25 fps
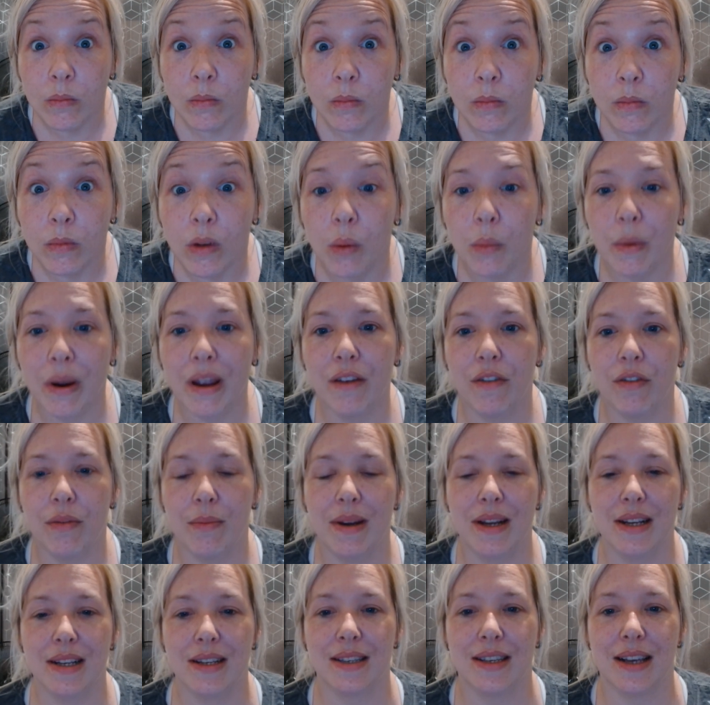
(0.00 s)
waiting for
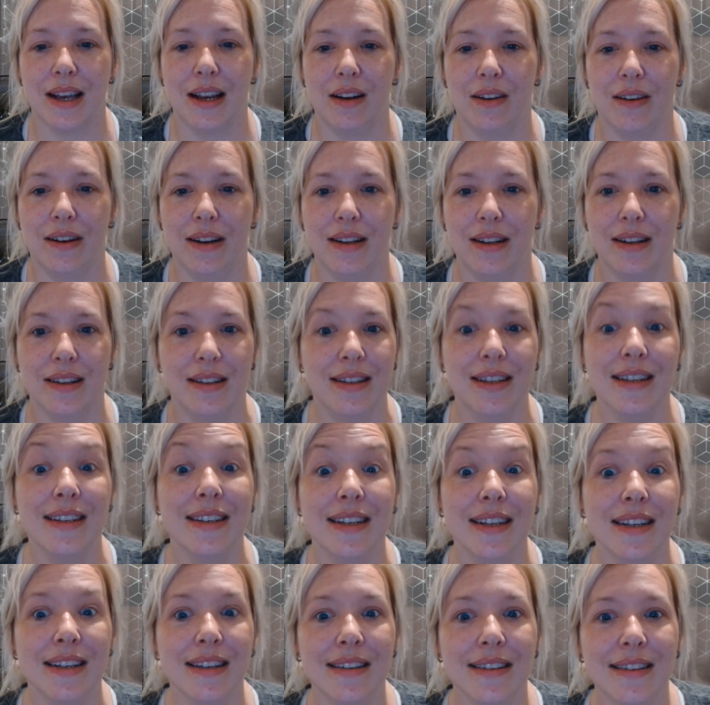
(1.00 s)
me to say like ding
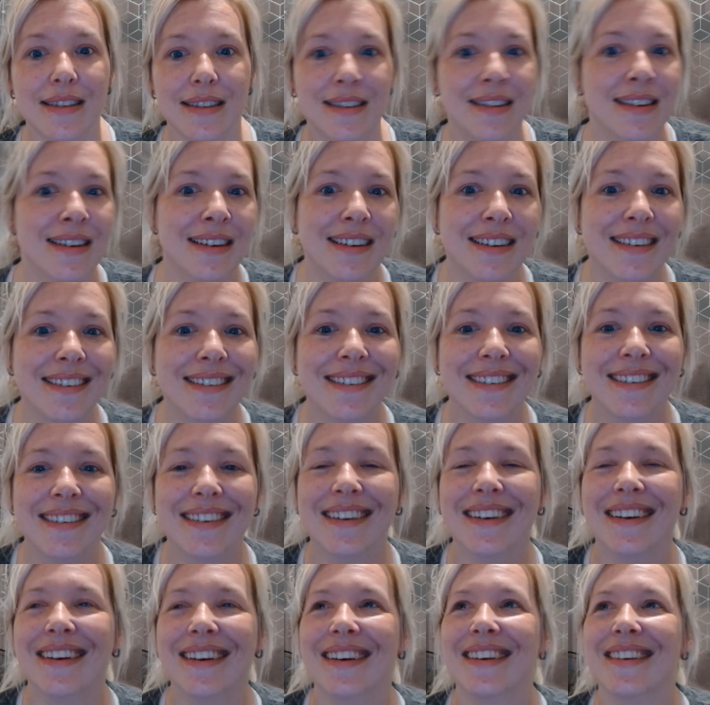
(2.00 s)
dings.
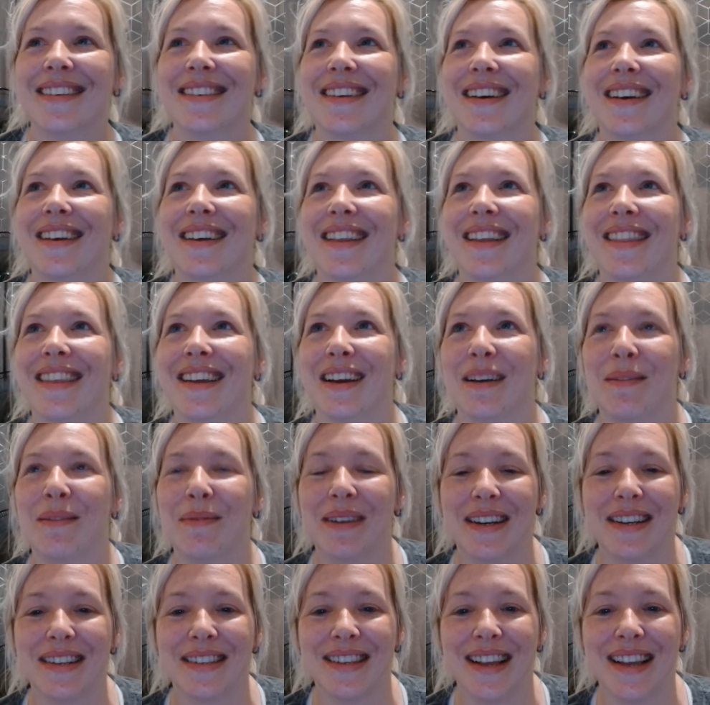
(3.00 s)
So they think I'm
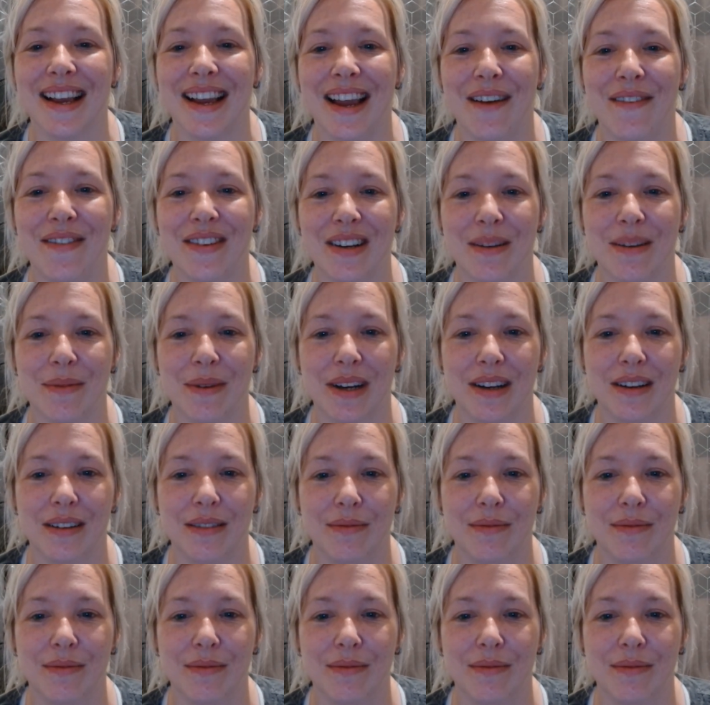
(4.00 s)
going to say it every time I go.